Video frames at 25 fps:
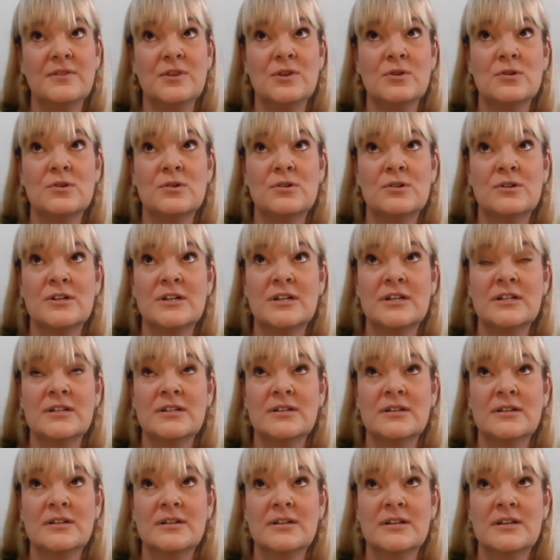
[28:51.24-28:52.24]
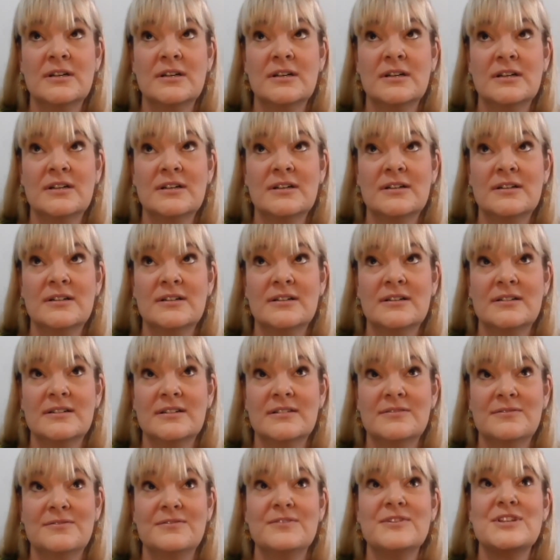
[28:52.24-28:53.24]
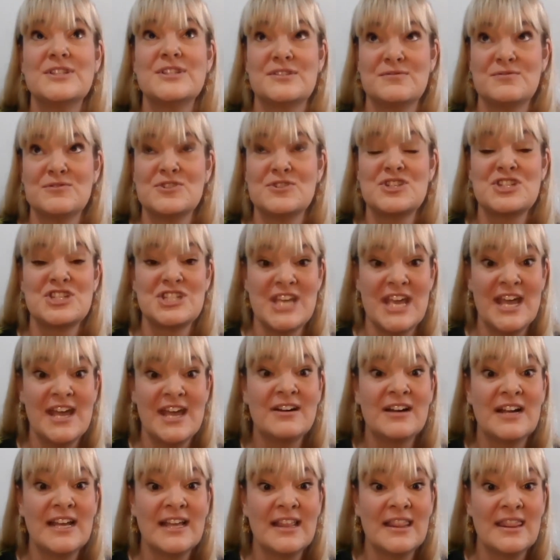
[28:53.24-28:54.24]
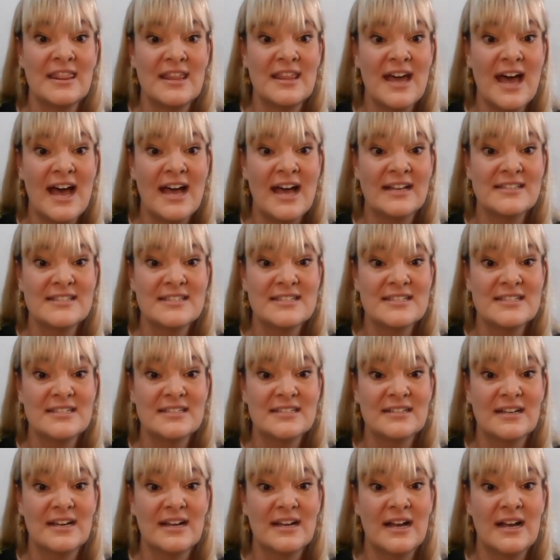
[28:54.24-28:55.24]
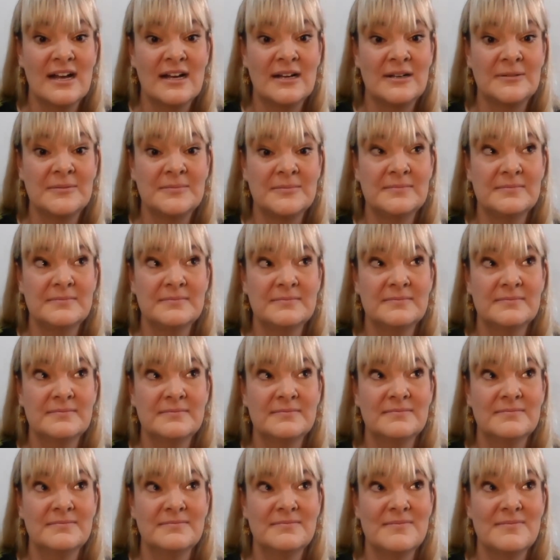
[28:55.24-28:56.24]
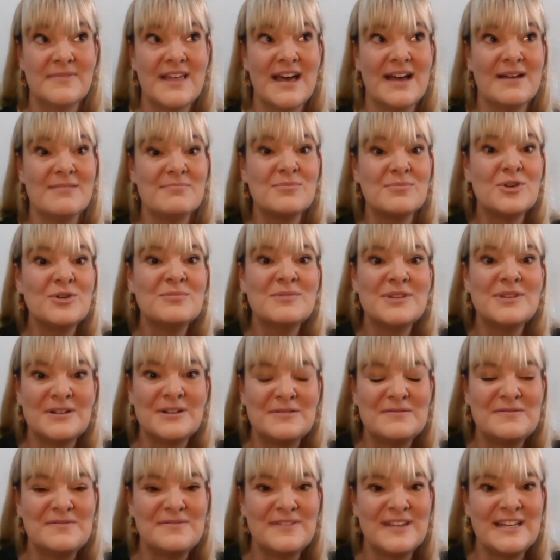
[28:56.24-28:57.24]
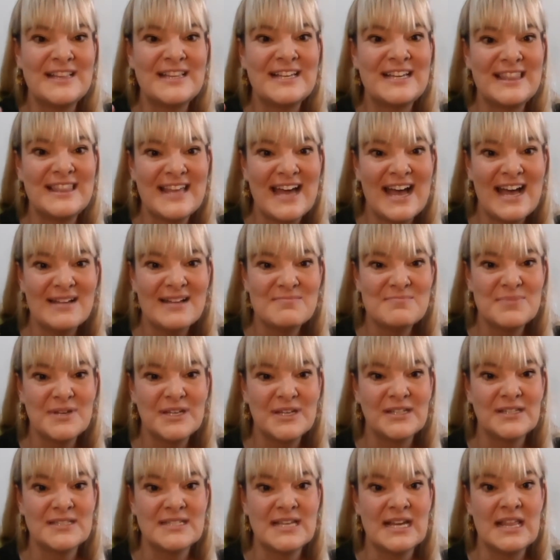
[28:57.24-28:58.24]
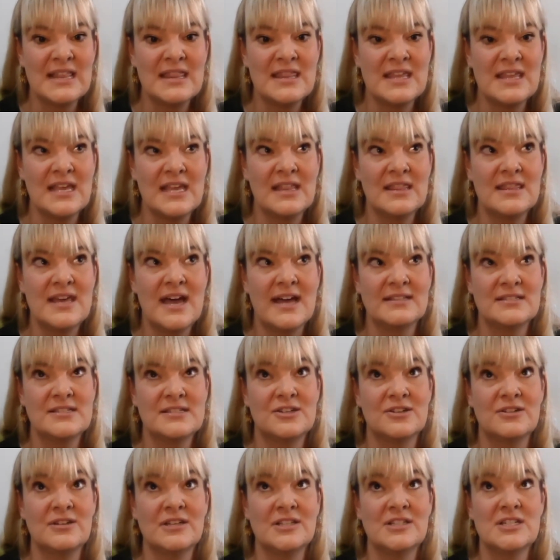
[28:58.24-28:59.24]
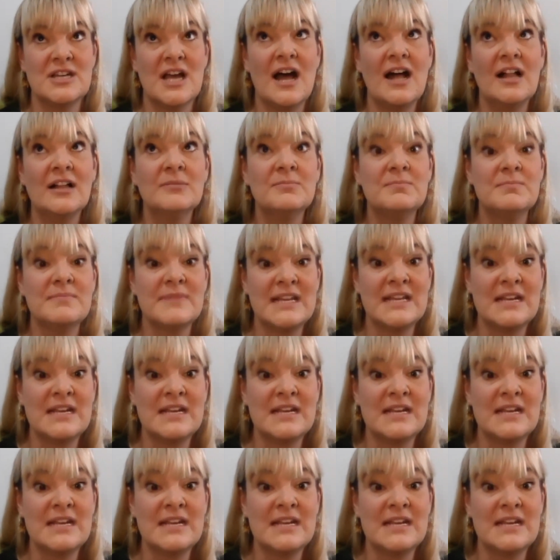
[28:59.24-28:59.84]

of your, first of all, sharing that that moment of feeling that, because I think that's going to help